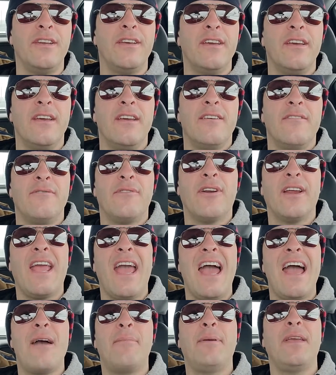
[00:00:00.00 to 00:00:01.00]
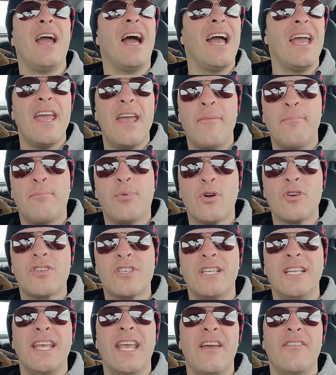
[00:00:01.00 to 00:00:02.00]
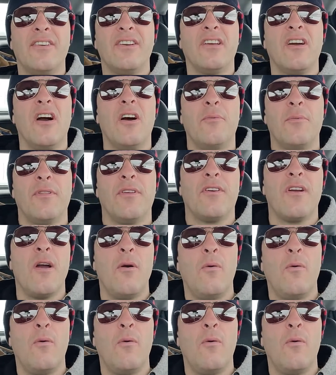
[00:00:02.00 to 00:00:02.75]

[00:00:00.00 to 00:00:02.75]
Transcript: Very happy. I personally haven't gone with her.